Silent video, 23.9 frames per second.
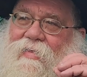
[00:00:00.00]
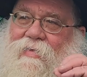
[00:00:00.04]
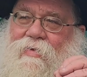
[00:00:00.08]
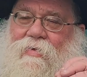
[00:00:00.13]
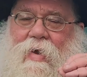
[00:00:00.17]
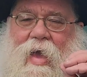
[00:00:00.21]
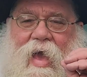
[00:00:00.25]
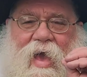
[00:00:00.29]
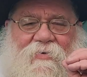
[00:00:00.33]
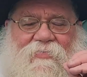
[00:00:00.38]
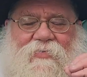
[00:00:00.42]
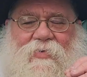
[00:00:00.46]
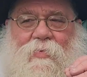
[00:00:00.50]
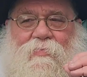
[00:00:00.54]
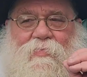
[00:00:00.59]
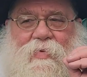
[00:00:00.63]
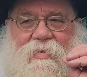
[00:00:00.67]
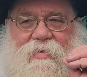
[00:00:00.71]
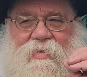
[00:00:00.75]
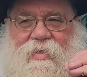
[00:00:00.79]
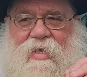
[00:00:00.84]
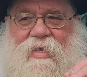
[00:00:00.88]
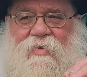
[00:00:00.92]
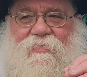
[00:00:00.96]
You have to
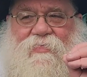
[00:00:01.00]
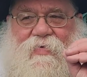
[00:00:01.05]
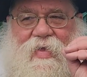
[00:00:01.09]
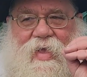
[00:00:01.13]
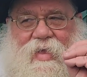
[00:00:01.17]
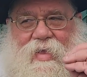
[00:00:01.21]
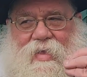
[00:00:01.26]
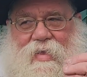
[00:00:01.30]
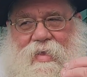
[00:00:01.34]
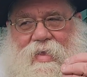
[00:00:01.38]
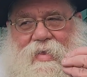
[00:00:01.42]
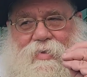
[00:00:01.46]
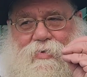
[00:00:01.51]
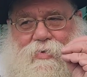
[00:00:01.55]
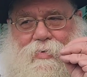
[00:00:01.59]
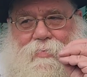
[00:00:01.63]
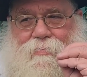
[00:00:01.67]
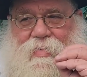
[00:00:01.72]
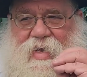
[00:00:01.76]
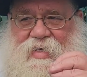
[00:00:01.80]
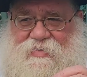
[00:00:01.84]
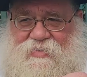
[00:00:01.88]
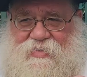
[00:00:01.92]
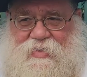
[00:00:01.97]
believe in your
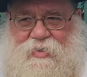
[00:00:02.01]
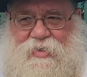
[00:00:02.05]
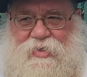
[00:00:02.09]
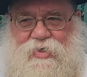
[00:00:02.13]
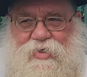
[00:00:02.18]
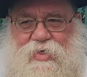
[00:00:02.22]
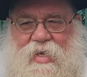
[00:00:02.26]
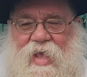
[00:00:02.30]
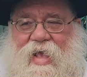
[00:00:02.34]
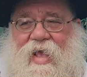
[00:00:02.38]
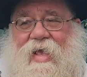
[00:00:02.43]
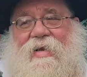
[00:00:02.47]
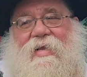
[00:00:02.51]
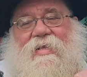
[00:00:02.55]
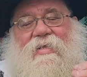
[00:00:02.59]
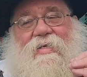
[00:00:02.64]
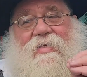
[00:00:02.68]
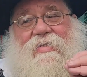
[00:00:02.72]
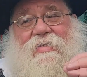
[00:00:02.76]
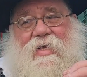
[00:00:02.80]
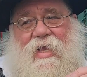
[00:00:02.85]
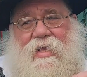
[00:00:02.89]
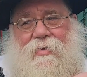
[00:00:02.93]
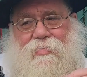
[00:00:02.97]
message, and at the
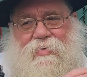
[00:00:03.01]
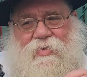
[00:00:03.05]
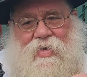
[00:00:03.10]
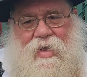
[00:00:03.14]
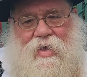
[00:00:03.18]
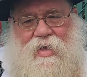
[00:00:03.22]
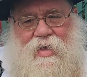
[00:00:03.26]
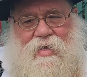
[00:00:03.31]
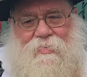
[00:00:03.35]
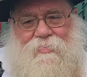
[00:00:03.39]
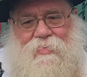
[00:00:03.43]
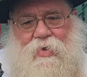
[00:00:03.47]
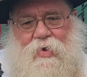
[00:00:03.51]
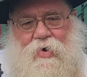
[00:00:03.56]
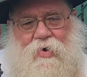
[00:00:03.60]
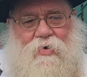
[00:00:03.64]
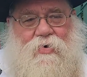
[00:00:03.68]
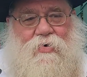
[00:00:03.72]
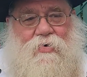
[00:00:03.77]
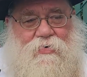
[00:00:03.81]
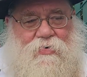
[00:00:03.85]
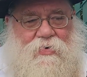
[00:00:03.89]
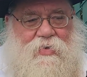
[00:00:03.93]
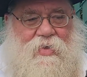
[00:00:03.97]
same time
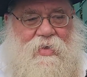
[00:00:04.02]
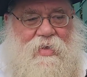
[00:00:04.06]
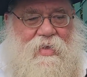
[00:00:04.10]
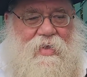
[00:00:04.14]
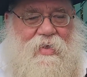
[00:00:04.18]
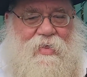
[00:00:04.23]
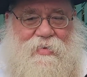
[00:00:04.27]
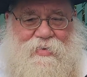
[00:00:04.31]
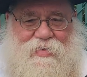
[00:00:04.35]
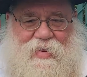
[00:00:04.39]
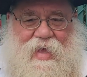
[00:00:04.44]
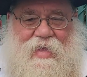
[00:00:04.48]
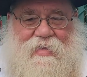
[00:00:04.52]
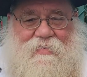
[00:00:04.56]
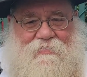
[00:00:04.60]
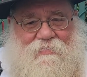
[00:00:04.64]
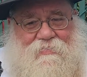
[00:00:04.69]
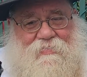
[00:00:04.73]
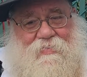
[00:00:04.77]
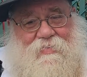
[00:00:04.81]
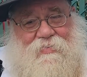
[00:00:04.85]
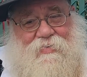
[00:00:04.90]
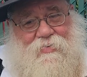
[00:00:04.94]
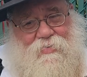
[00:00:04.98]
know that
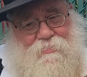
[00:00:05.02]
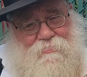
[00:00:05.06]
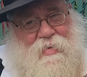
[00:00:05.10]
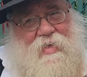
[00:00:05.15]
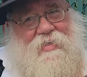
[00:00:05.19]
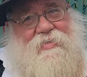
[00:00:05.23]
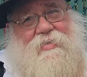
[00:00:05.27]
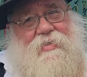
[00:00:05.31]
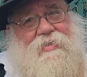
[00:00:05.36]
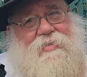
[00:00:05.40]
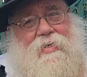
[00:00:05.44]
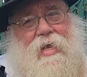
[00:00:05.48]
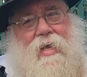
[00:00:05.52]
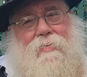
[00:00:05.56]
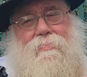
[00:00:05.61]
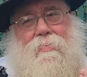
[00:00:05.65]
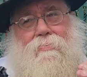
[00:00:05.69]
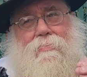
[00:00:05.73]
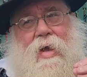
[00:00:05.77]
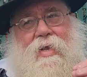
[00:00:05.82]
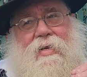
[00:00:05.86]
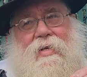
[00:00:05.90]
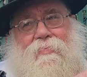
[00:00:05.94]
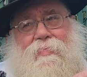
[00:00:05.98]
your message
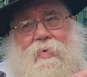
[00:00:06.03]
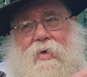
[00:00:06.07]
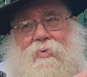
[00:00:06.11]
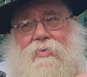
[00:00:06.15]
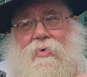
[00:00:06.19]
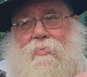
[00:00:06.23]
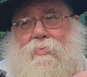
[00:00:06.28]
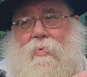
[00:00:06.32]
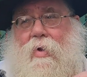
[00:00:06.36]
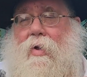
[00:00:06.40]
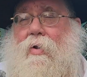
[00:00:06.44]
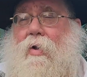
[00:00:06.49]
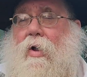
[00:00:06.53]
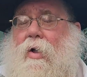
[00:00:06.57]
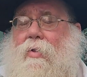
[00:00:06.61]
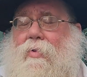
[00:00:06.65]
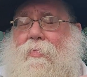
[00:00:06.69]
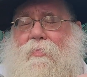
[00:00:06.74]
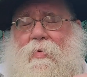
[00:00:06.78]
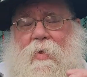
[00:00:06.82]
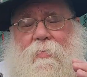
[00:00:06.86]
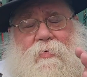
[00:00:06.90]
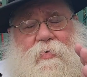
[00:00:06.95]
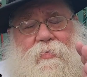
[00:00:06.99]
might not be other
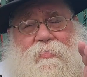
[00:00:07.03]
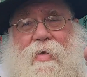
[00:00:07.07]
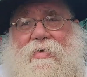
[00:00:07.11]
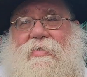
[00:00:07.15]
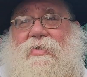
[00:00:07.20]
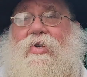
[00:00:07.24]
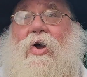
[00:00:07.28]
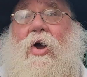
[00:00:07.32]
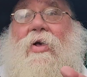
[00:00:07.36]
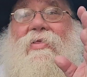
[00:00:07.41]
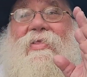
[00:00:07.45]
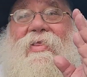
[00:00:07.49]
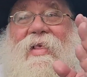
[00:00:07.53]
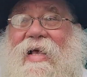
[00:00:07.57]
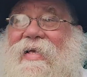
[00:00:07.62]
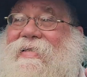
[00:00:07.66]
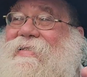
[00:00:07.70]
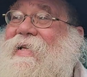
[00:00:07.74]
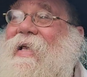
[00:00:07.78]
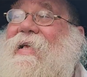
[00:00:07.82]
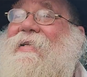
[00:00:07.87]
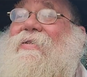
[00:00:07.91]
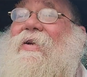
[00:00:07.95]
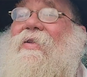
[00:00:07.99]
people's message,
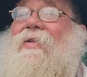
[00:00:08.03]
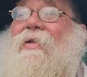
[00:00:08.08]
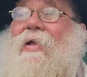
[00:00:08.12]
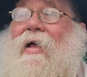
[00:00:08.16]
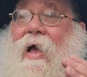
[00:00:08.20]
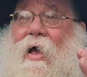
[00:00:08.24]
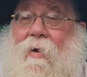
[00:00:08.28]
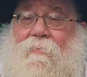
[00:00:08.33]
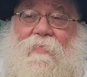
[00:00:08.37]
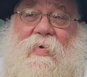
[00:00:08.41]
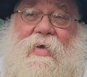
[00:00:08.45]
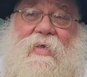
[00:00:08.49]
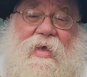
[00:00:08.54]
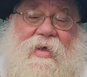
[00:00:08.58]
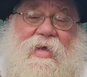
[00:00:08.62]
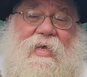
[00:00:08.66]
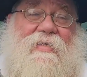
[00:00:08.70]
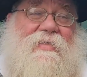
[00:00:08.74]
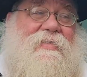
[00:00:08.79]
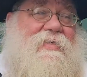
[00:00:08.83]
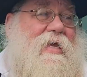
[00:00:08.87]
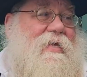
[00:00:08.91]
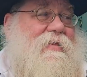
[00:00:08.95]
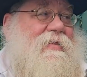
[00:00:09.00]
unless it's a topic. Like I
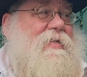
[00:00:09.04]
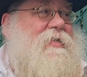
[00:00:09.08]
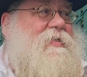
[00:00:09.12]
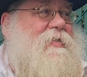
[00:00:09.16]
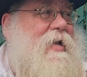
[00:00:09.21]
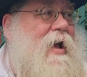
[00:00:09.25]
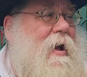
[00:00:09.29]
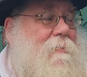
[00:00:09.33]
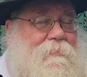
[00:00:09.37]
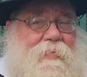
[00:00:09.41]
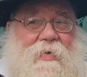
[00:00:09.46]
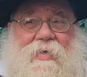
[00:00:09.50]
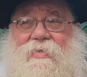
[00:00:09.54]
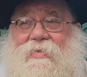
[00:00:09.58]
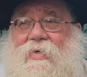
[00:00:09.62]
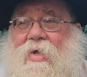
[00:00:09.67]
say, these topics